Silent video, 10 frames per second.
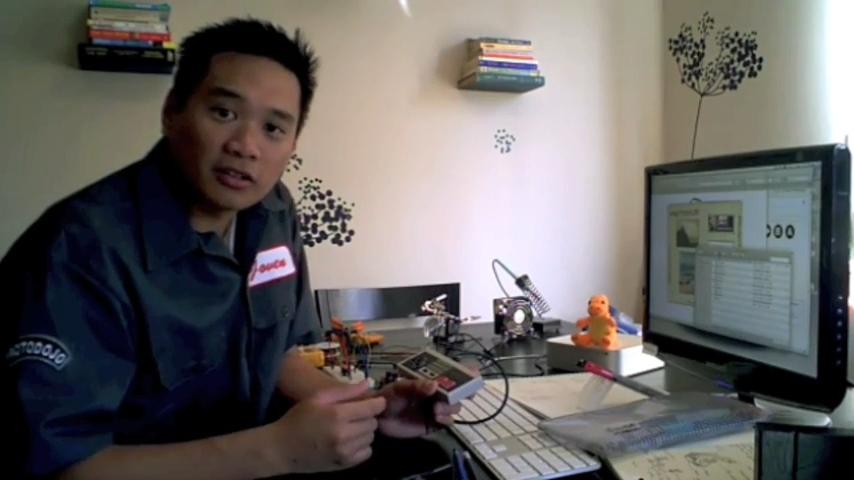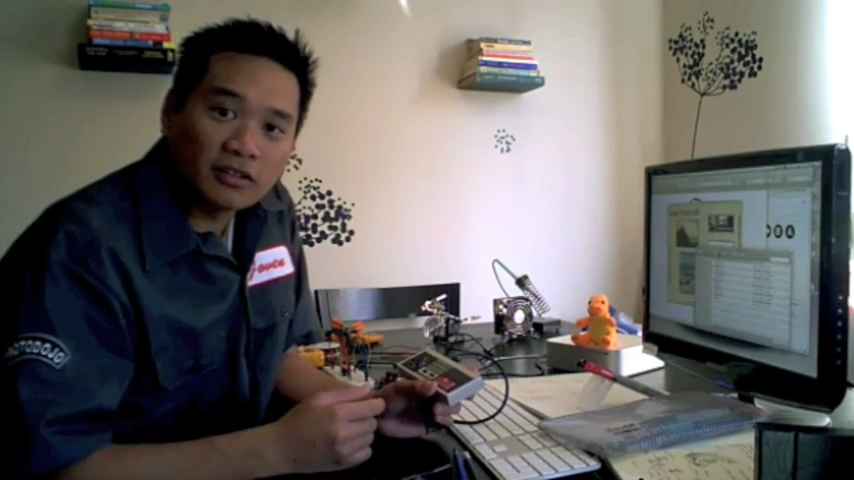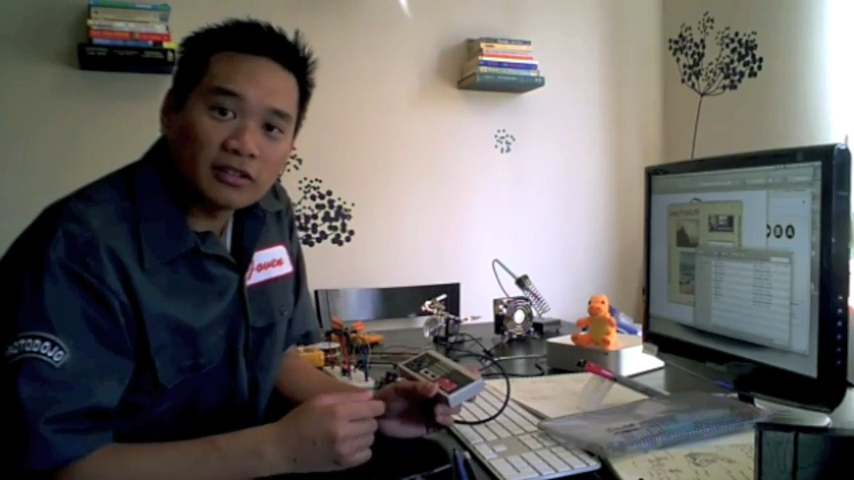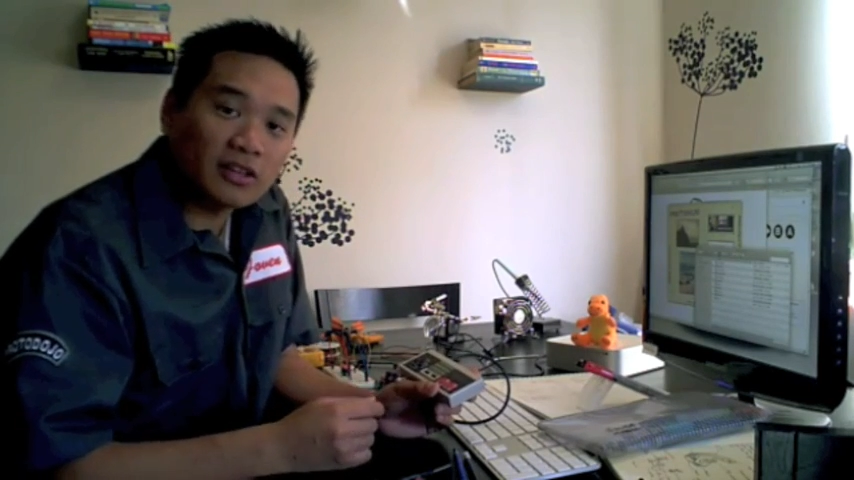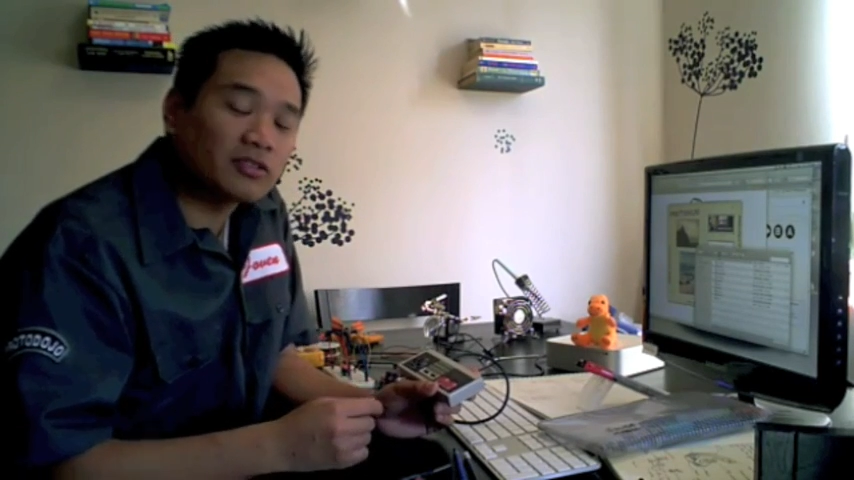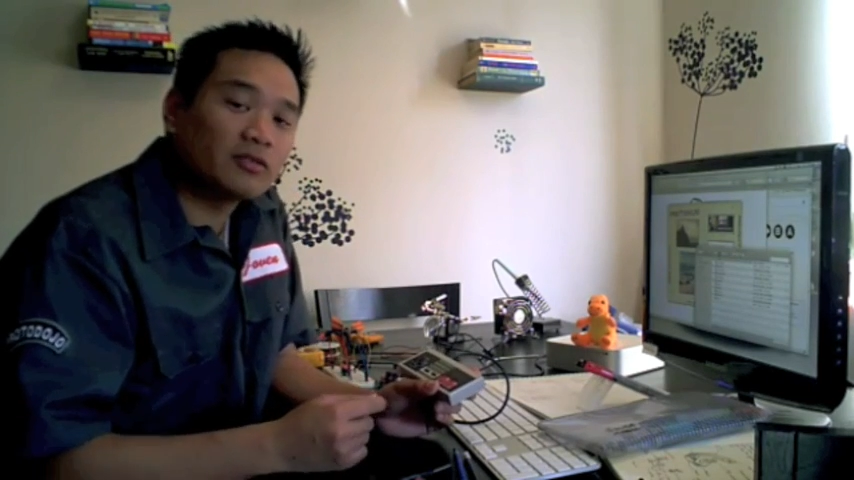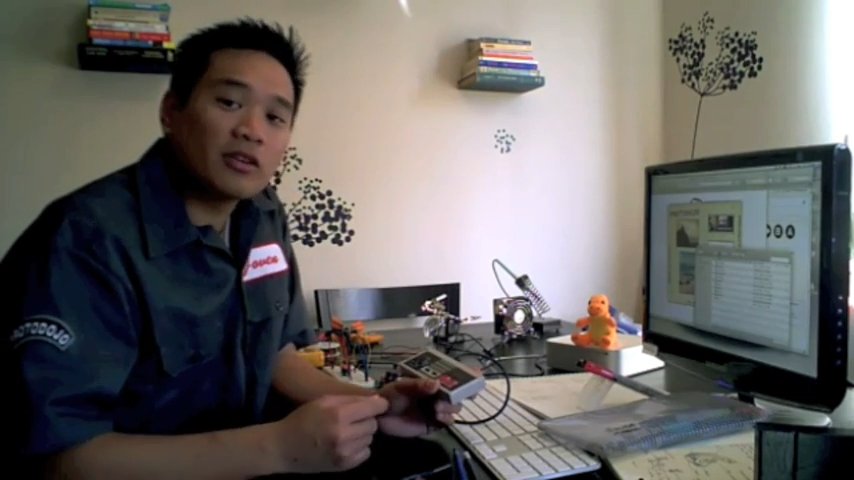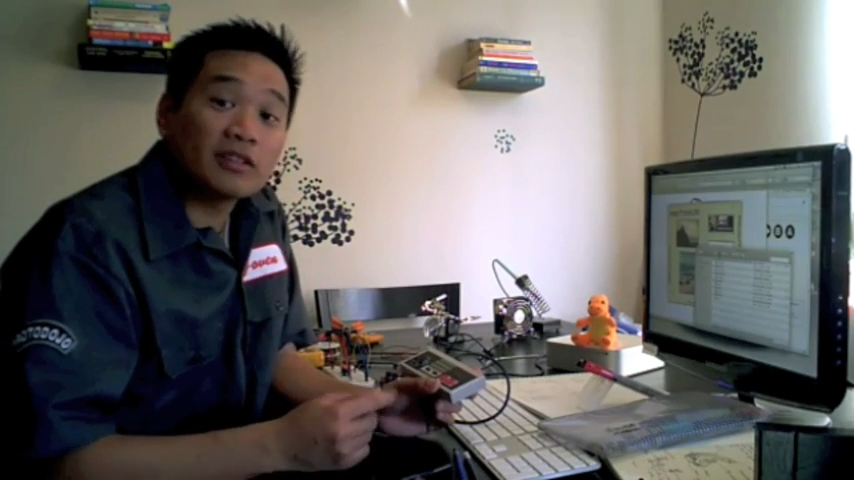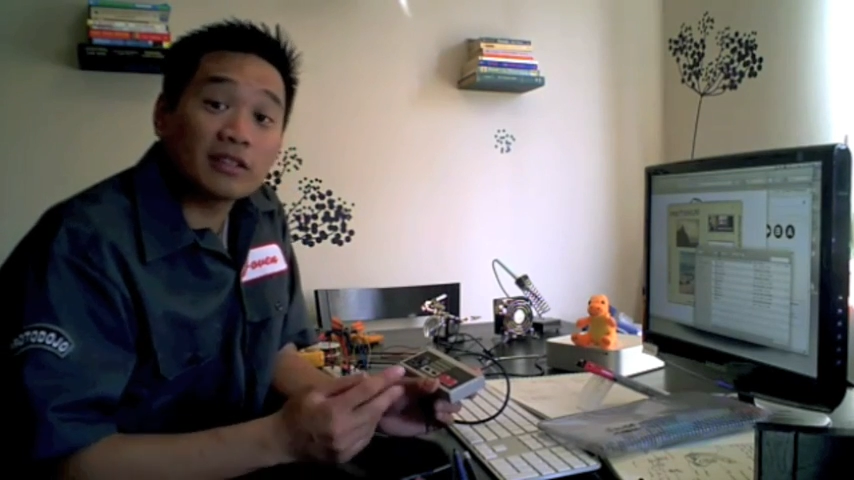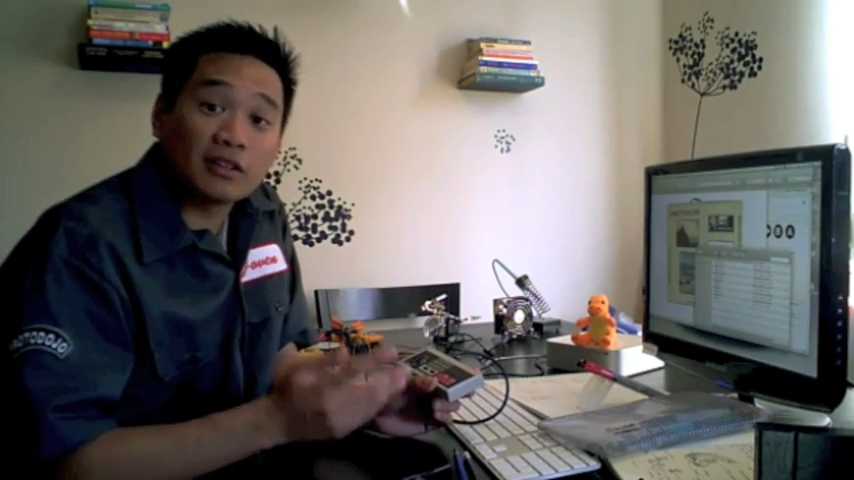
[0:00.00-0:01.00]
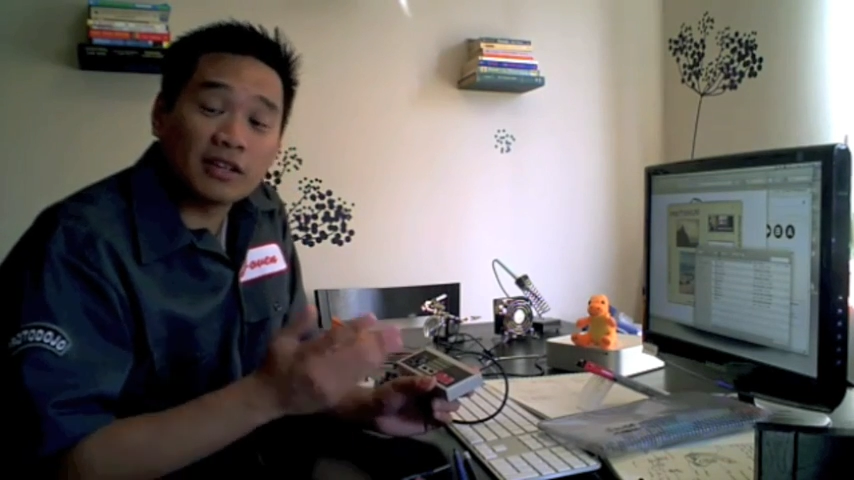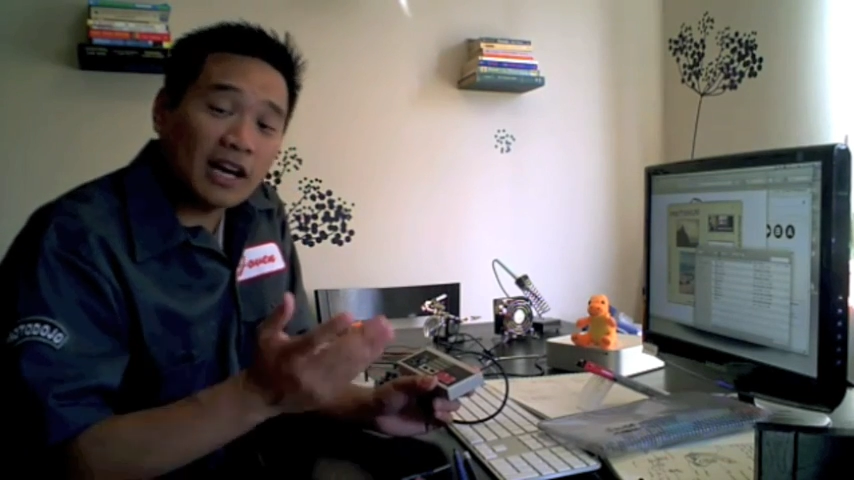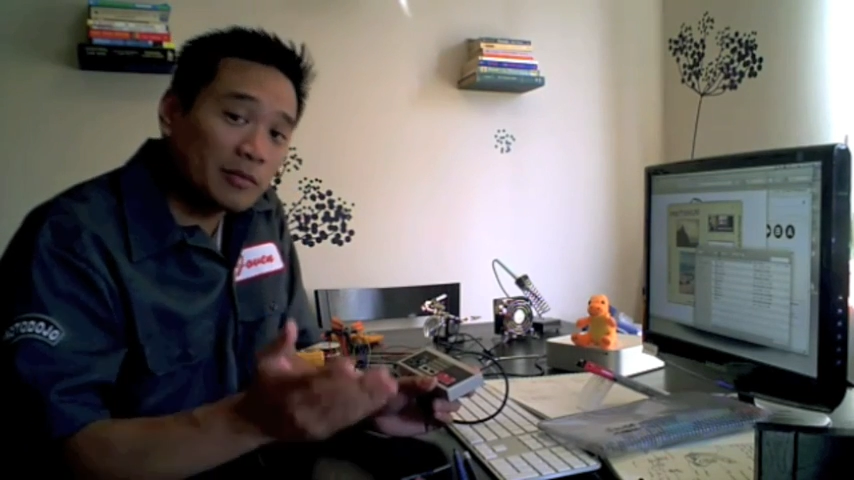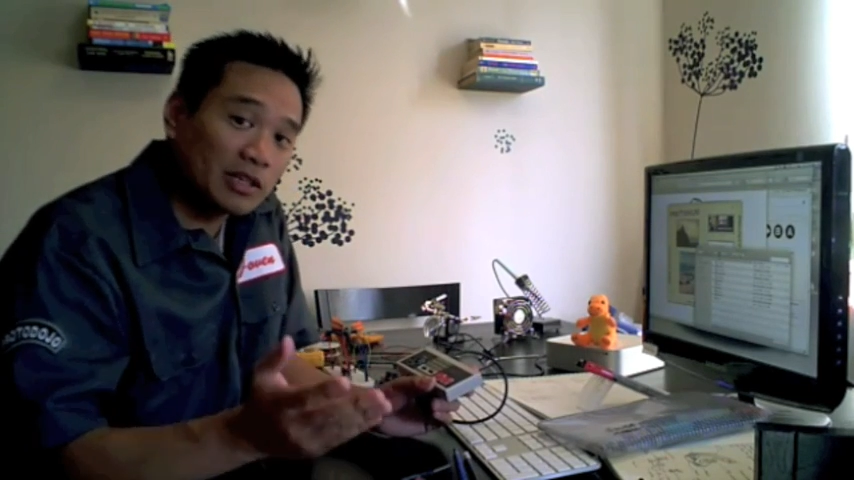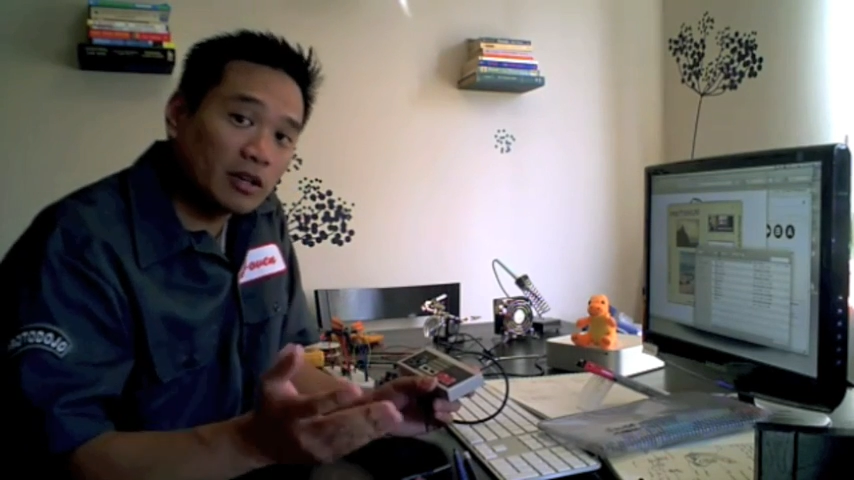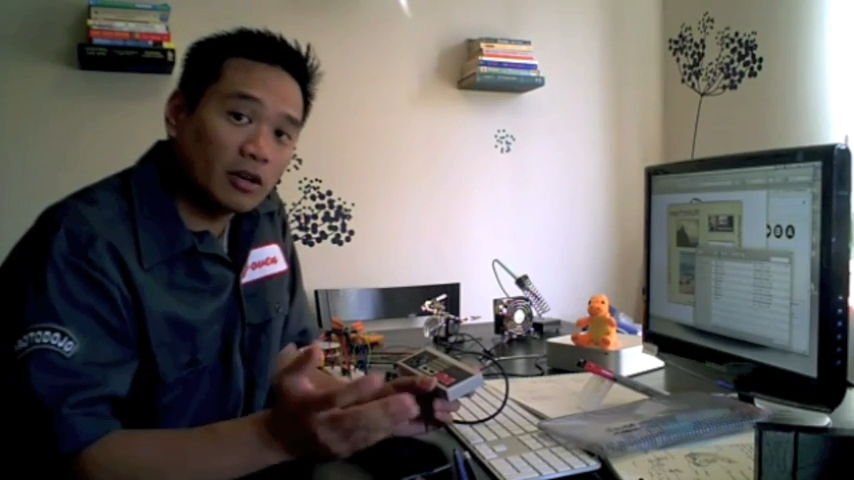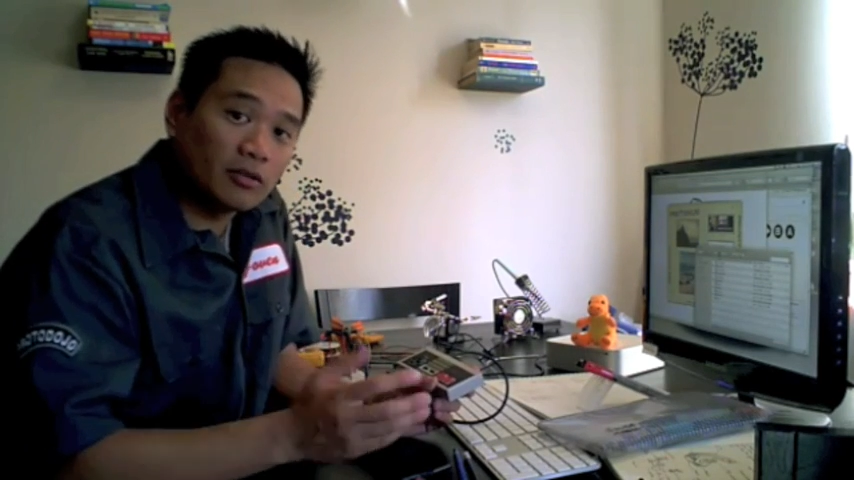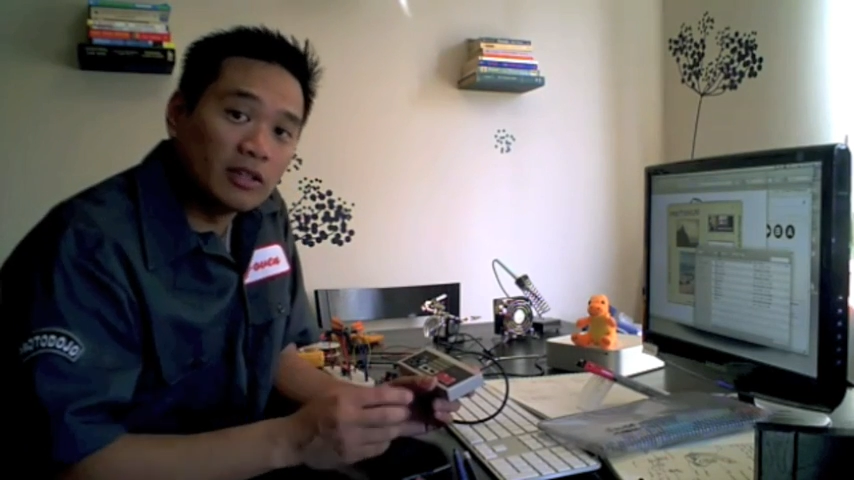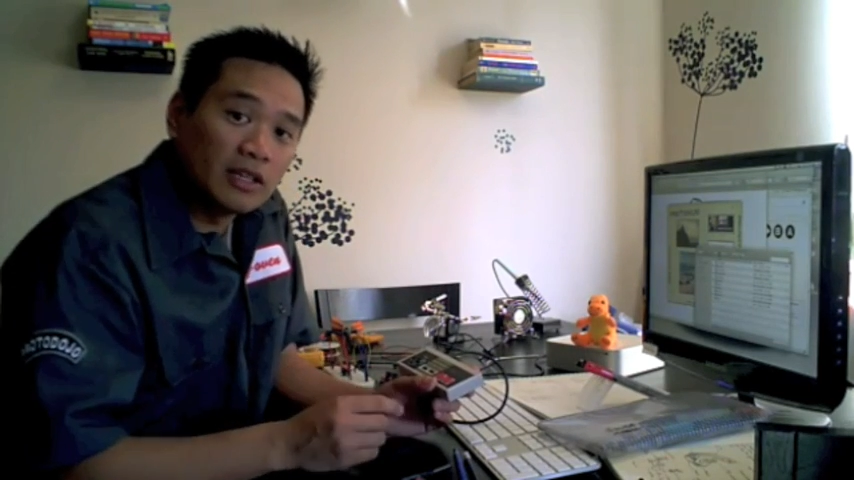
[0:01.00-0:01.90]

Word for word: It's also known as the Konami Code,